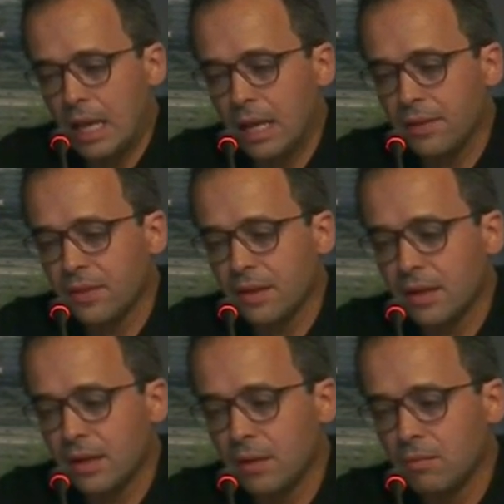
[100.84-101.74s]
And
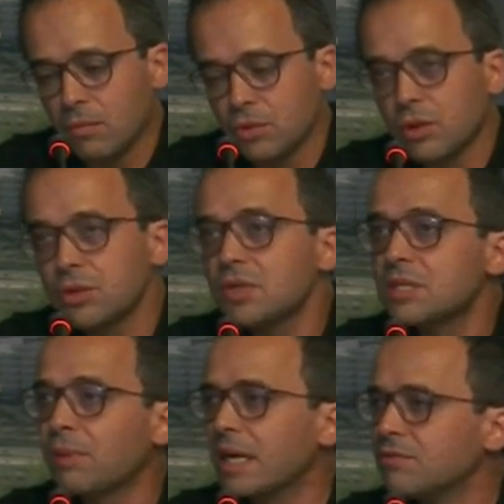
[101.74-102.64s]
was also
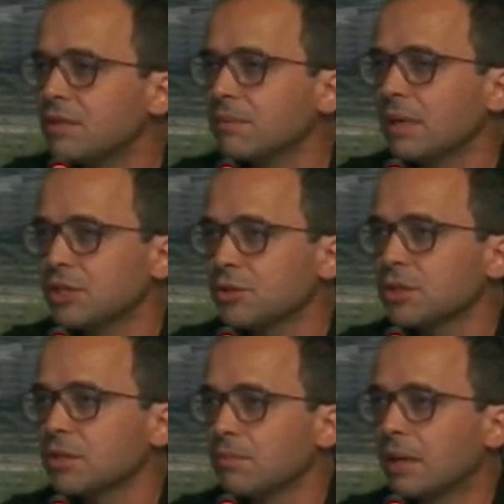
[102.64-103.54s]
inspired very much
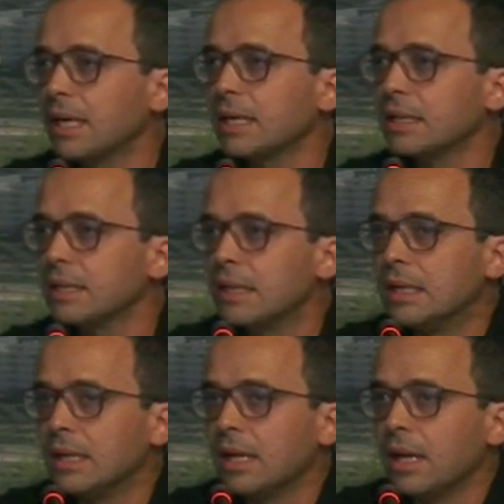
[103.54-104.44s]
by
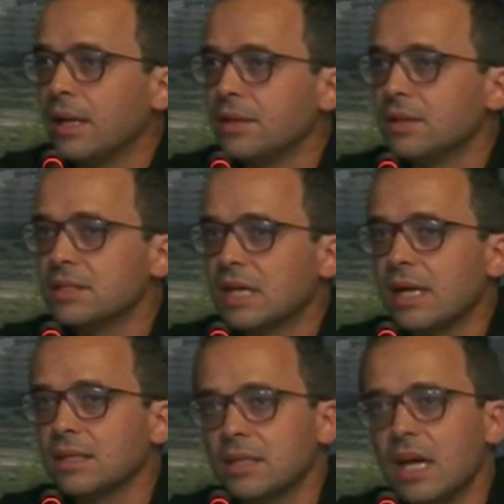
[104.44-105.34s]
the
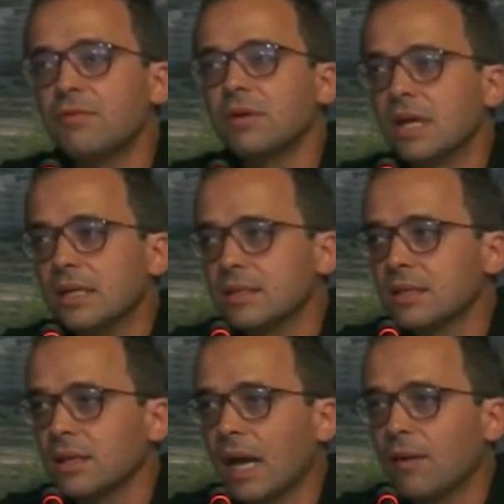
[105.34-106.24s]
desire that every night
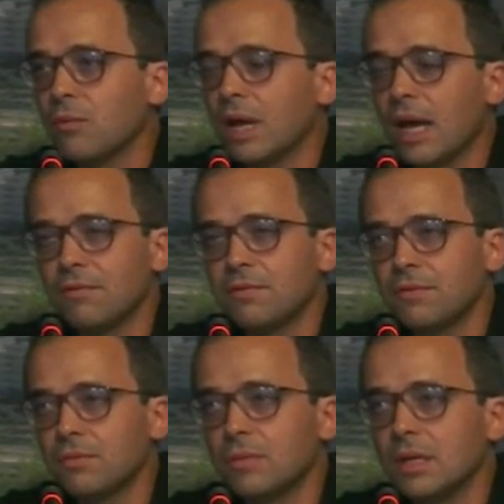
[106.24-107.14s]
we have
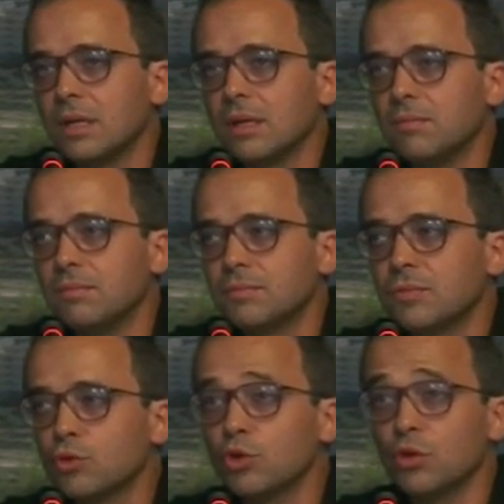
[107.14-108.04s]

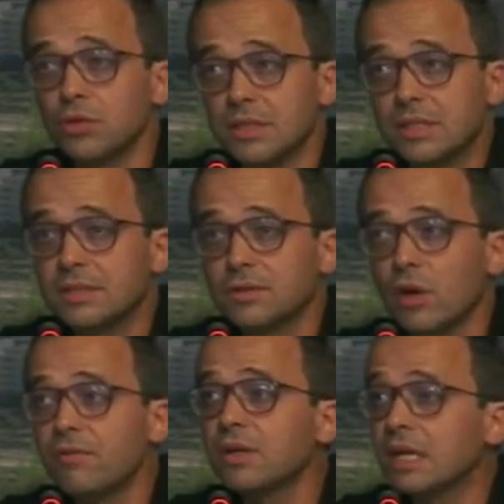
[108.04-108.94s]
2 daughters. So
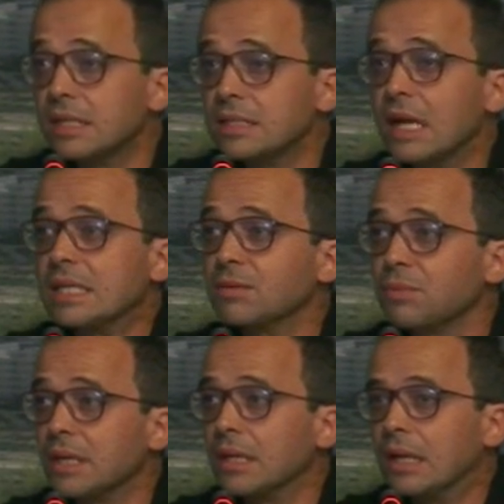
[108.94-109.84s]
every night they ask
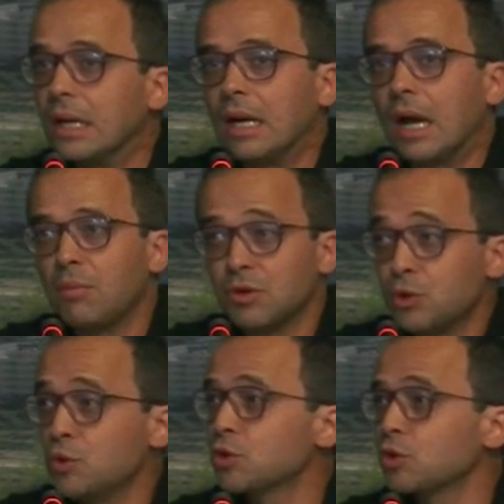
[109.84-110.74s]
me
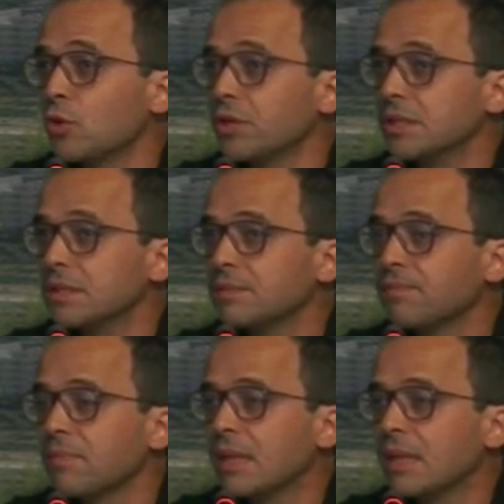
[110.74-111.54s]
about new stories.